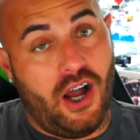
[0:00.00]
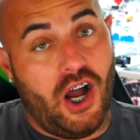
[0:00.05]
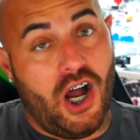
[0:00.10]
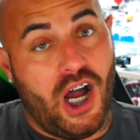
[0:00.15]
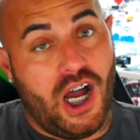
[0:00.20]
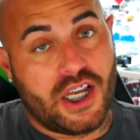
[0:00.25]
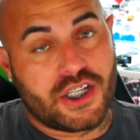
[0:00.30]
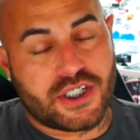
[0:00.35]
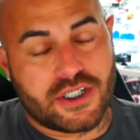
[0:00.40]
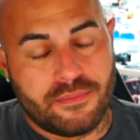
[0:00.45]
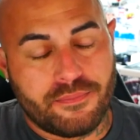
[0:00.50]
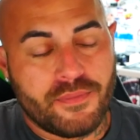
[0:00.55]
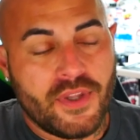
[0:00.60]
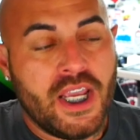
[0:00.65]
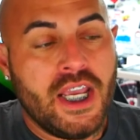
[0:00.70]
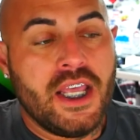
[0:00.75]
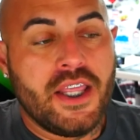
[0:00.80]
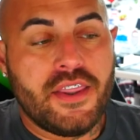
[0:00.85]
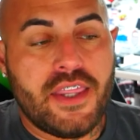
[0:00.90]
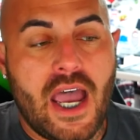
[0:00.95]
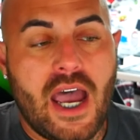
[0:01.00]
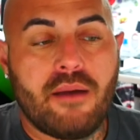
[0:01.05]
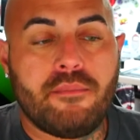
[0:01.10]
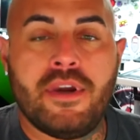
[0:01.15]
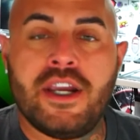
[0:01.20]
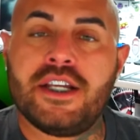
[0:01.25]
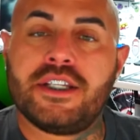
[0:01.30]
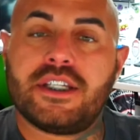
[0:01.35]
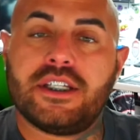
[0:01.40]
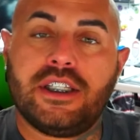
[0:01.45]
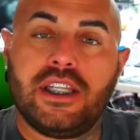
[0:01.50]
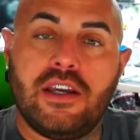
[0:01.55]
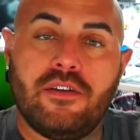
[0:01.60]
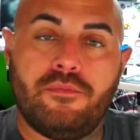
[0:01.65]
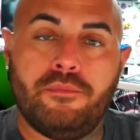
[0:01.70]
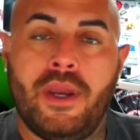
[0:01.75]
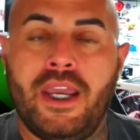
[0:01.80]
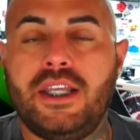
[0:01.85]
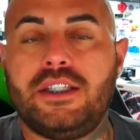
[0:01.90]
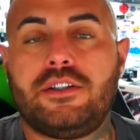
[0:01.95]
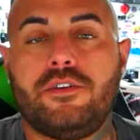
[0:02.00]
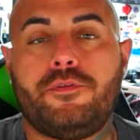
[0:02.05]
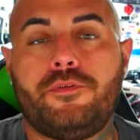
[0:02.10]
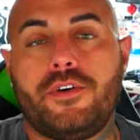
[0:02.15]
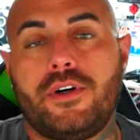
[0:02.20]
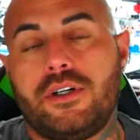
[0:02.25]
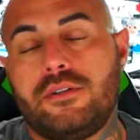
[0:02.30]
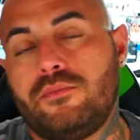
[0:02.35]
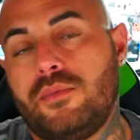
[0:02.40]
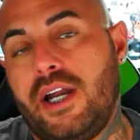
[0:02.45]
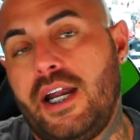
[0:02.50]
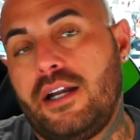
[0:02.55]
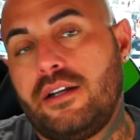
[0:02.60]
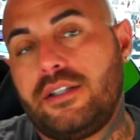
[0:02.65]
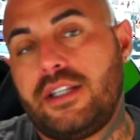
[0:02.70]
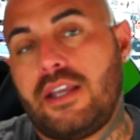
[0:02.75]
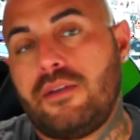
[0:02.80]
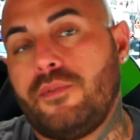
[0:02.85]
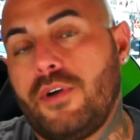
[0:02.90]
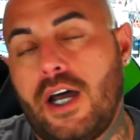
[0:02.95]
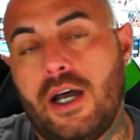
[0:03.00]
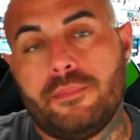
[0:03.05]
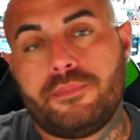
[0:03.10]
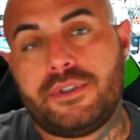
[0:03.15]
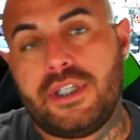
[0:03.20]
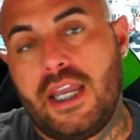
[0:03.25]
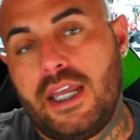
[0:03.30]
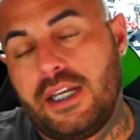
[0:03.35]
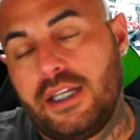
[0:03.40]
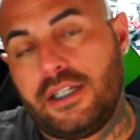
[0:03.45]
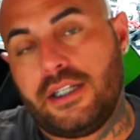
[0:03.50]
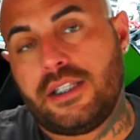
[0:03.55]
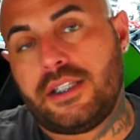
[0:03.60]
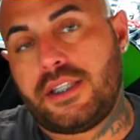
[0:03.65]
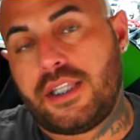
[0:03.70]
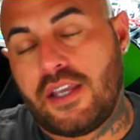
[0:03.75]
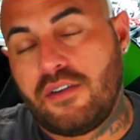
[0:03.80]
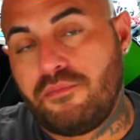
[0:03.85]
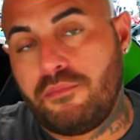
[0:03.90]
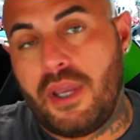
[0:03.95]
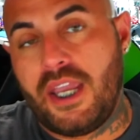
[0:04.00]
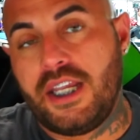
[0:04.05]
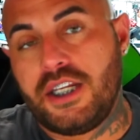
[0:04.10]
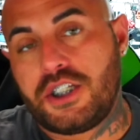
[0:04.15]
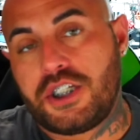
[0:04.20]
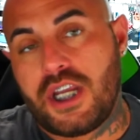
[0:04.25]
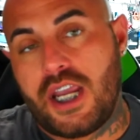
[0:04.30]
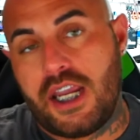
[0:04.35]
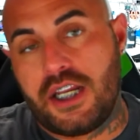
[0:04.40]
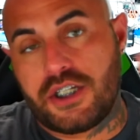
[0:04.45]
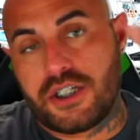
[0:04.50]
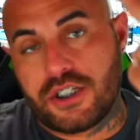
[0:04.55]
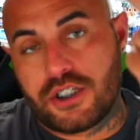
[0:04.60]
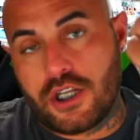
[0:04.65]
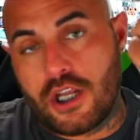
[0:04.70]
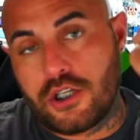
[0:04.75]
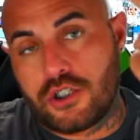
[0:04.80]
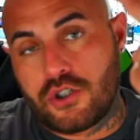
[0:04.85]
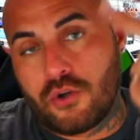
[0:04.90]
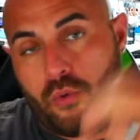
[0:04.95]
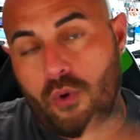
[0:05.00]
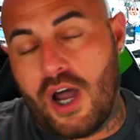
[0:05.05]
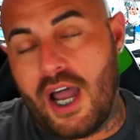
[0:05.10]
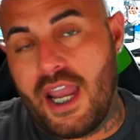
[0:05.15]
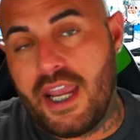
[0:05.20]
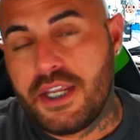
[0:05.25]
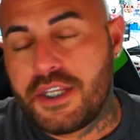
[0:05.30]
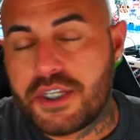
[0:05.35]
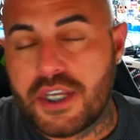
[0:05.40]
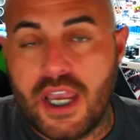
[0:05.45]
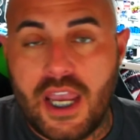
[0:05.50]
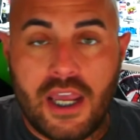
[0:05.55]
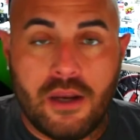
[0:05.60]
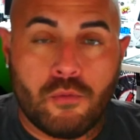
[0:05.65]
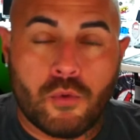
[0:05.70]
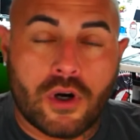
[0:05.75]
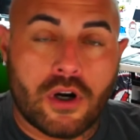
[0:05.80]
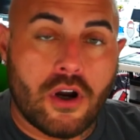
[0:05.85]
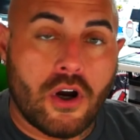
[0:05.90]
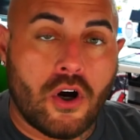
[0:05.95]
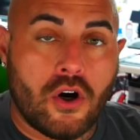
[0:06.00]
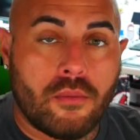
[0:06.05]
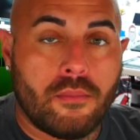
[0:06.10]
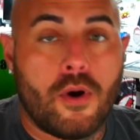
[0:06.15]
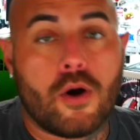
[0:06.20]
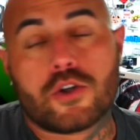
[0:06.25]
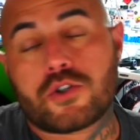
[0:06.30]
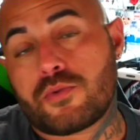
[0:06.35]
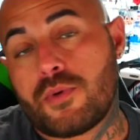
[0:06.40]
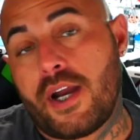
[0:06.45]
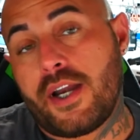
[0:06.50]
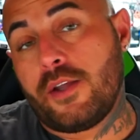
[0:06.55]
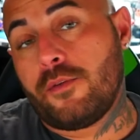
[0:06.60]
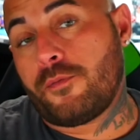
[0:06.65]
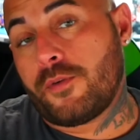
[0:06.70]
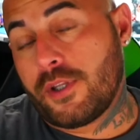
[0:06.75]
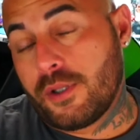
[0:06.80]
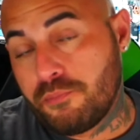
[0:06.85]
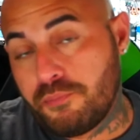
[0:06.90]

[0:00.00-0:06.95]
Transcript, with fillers: awesome. That means that they've made the firmware, they've updated it, they've made changes twice, and we're almost ready for the